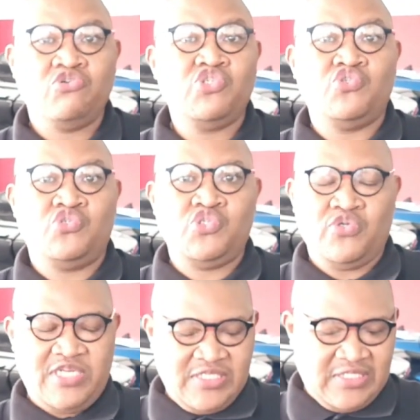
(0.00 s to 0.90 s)
Should you
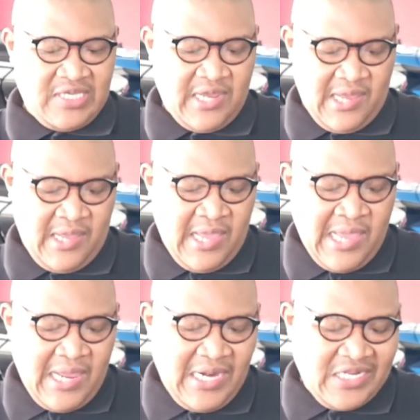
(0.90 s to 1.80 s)
shortlist the car?
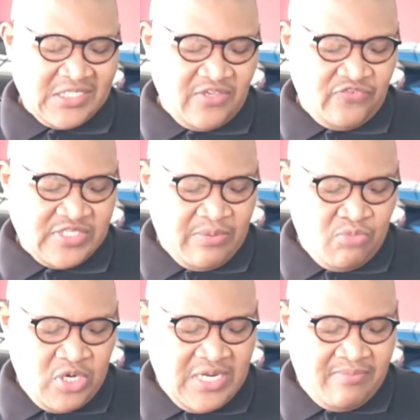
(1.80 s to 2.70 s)
Let's give you some
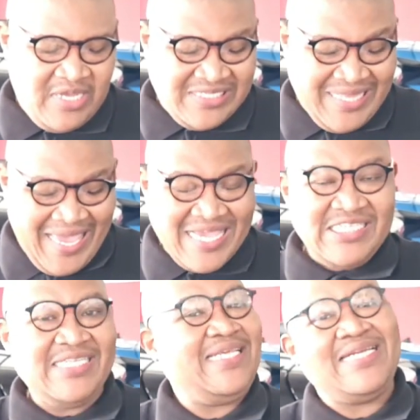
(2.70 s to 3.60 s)
more numbers. The
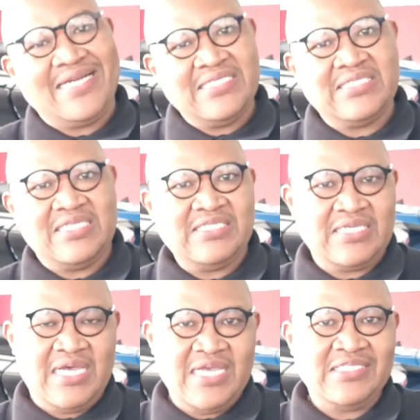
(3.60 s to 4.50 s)
engine that runs this
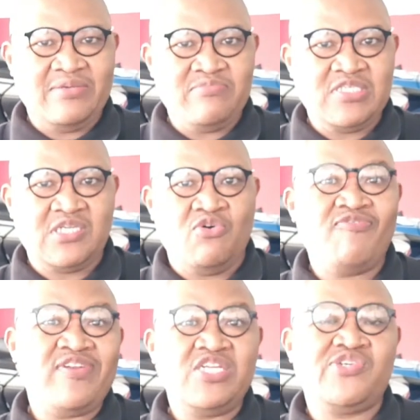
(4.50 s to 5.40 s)
car is a mixture of
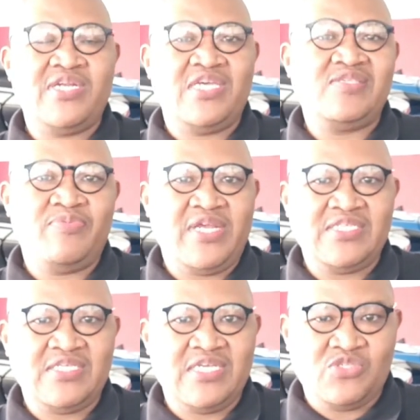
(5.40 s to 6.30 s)
naturally
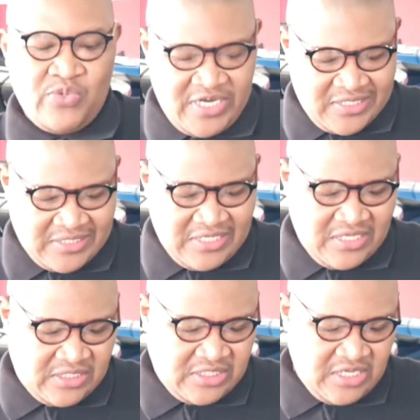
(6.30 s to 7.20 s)
aspirated as well as
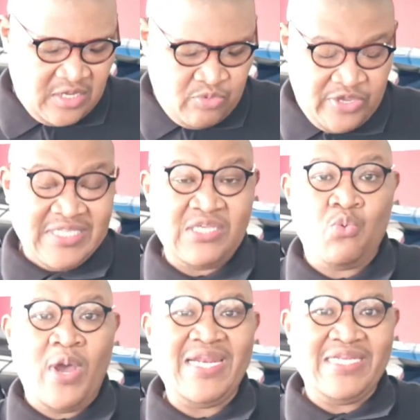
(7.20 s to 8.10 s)
a turbo. It's a
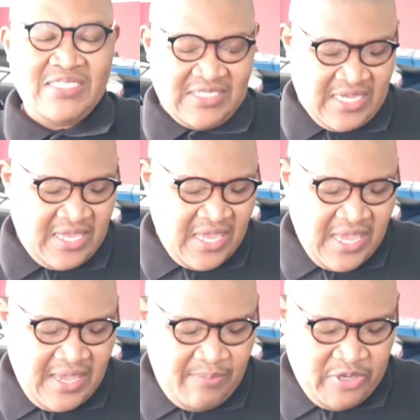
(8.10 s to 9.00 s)
1-liter
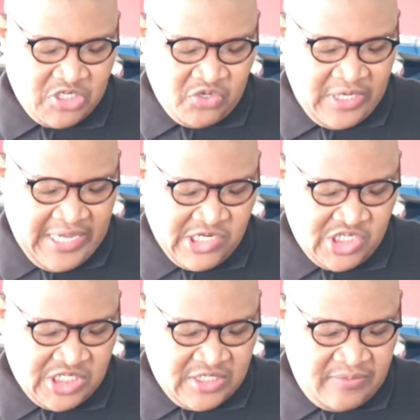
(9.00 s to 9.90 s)
petrol
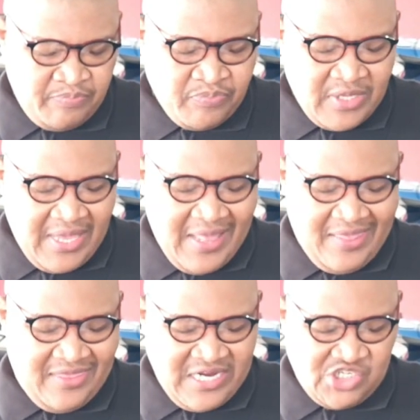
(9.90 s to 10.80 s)
engine.
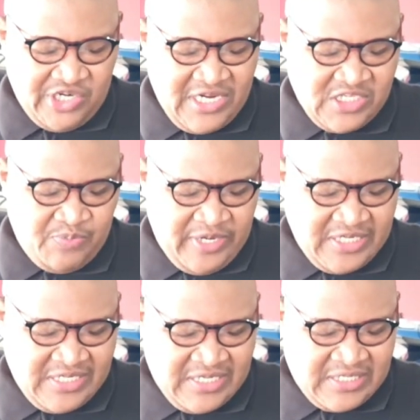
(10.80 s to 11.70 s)
The naturally
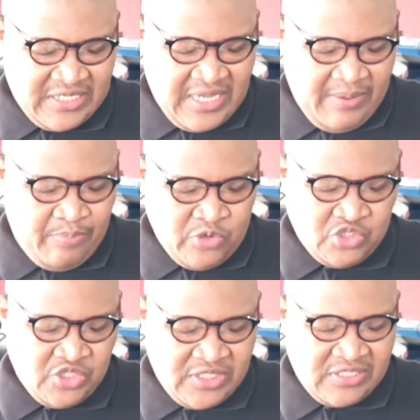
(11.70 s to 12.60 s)
aspirated
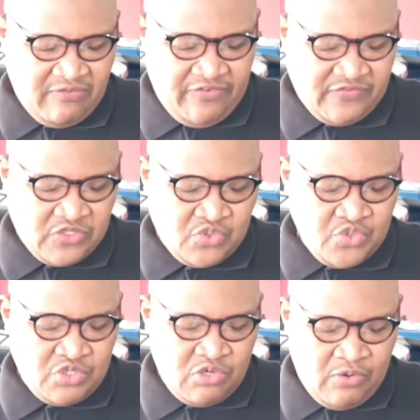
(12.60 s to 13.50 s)
produces 52
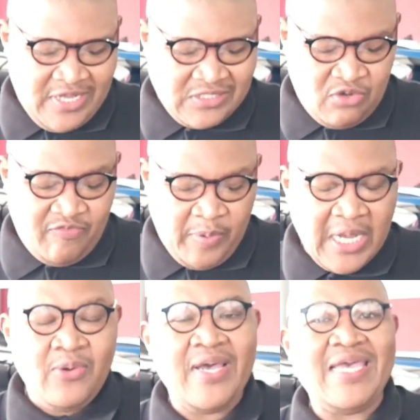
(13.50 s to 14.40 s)
kilowatts of
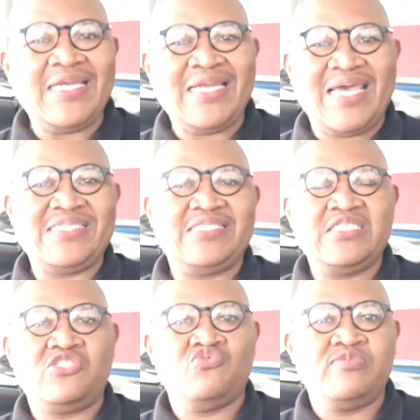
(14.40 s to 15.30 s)
power and
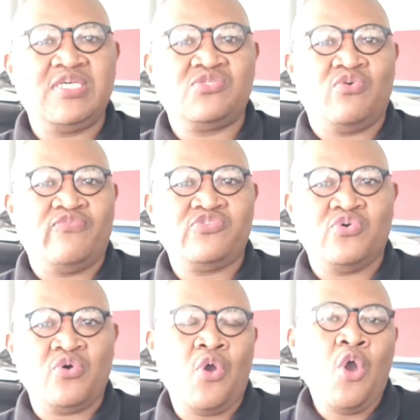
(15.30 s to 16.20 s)
96 millimeters of
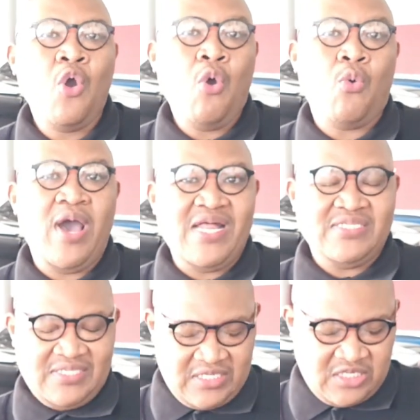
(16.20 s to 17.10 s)
torque,
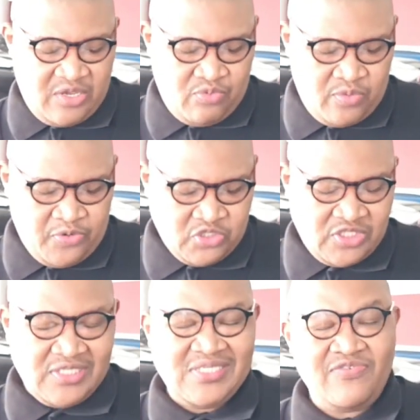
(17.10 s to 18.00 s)
whilst the turbo
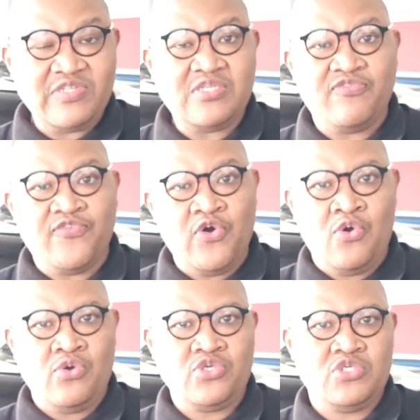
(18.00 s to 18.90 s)
produces
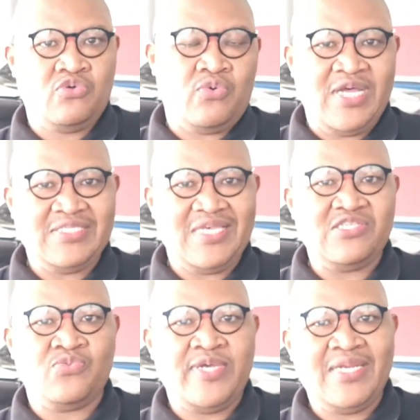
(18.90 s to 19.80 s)
74 kilowatts
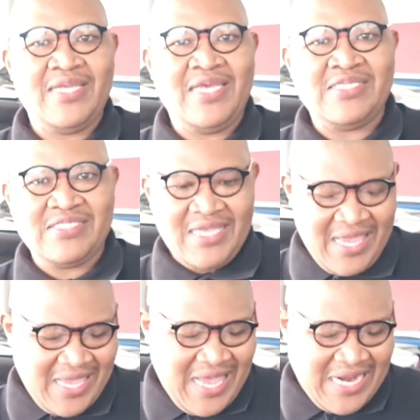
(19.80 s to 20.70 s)
as well as
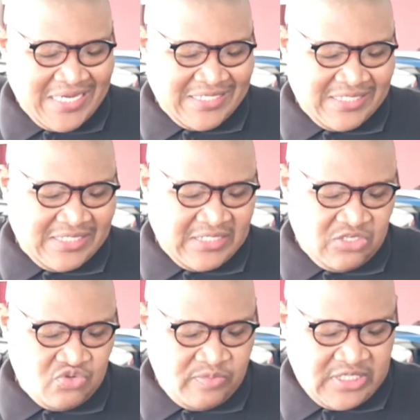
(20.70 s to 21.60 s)
160
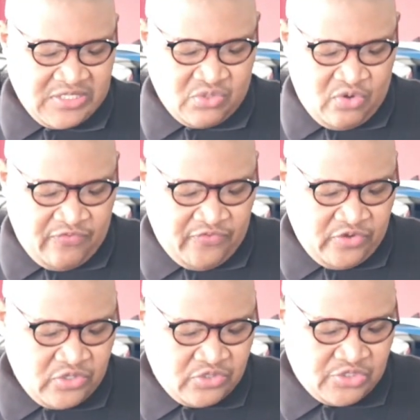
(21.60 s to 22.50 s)
millimeters of
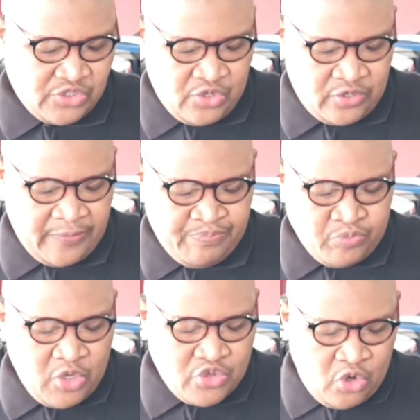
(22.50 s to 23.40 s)
torque.
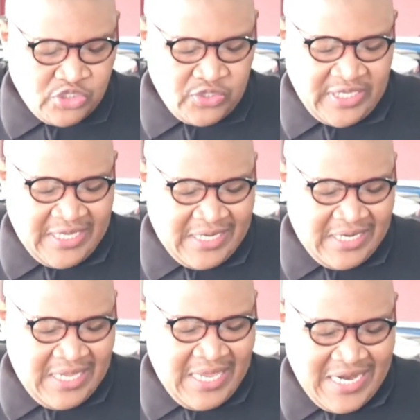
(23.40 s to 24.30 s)
You also get
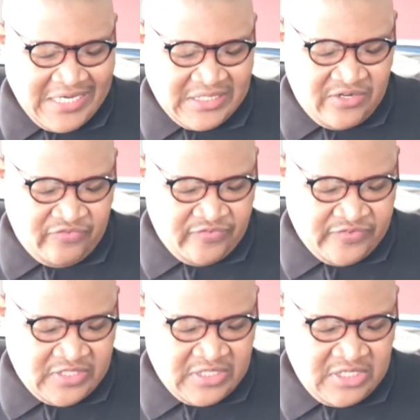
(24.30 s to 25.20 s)
a
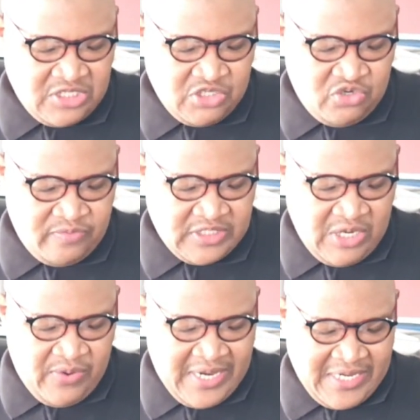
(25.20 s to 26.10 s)
150 kilometer
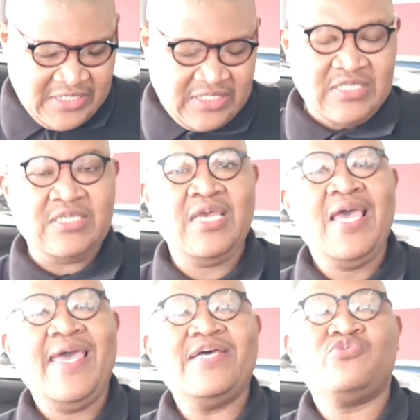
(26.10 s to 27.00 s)
warranty
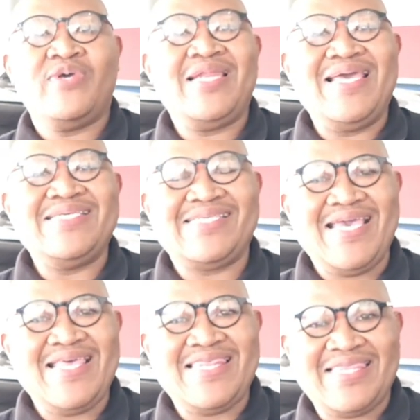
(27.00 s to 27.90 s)
as well as
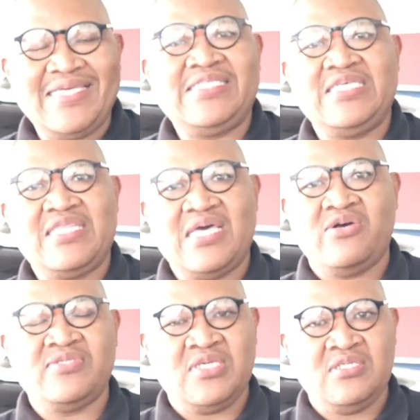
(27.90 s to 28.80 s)
a
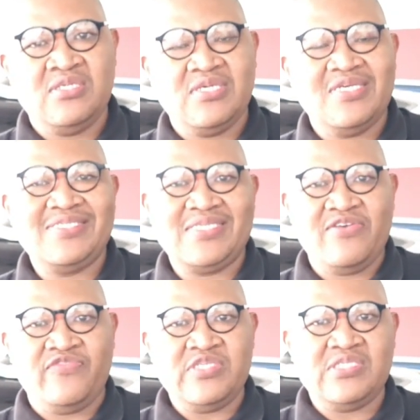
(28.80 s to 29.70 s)
30,000
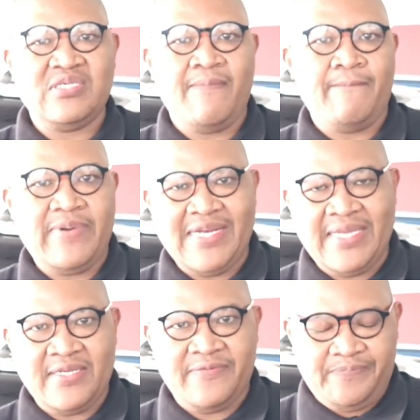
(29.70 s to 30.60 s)
service
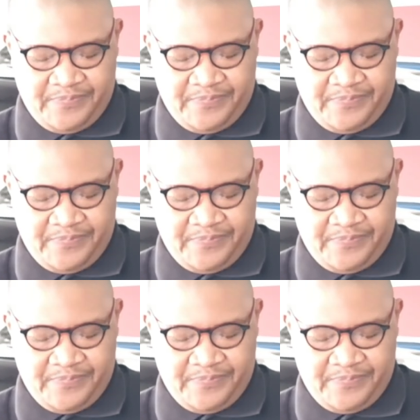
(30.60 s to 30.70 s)
plan.